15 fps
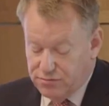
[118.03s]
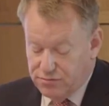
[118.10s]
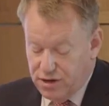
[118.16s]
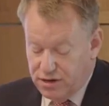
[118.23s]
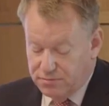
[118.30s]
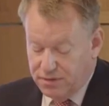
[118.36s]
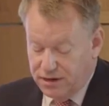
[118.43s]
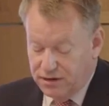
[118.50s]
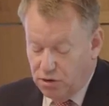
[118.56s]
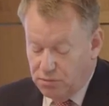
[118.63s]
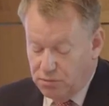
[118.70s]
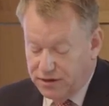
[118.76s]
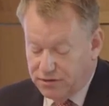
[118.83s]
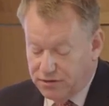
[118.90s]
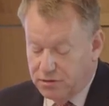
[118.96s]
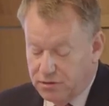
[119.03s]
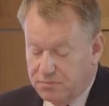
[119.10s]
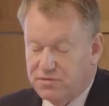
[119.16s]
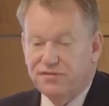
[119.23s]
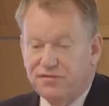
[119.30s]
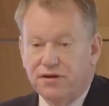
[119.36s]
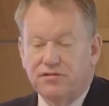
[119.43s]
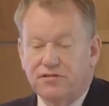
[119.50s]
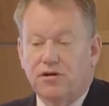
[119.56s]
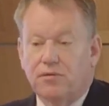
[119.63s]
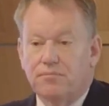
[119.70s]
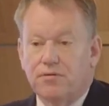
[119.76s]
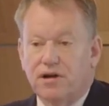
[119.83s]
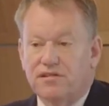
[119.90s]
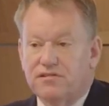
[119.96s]
run by lobby groups focused
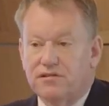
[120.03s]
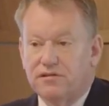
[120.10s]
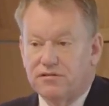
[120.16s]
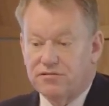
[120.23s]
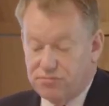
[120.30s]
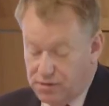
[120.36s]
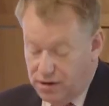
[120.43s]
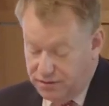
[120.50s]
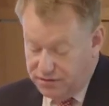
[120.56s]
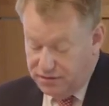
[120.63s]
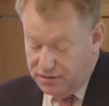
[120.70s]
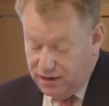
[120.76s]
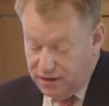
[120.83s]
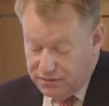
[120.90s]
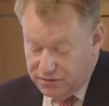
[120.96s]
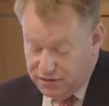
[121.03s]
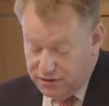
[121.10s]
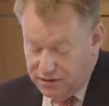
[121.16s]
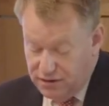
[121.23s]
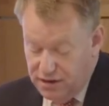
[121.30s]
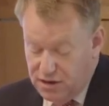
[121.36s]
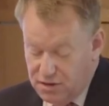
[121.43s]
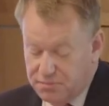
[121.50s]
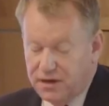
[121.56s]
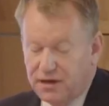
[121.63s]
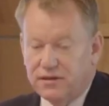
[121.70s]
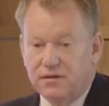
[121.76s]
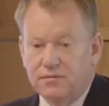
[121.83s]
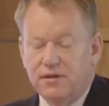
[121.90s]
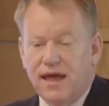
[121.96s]
on Brussels rather than London, but
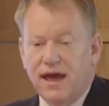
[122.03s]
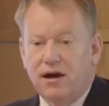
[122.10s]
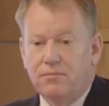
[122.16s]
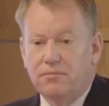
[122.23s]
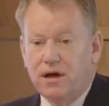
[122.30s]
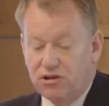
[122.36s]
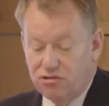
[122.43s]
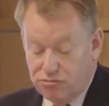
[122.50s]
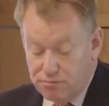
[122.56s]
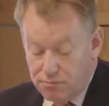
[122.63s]
I think now much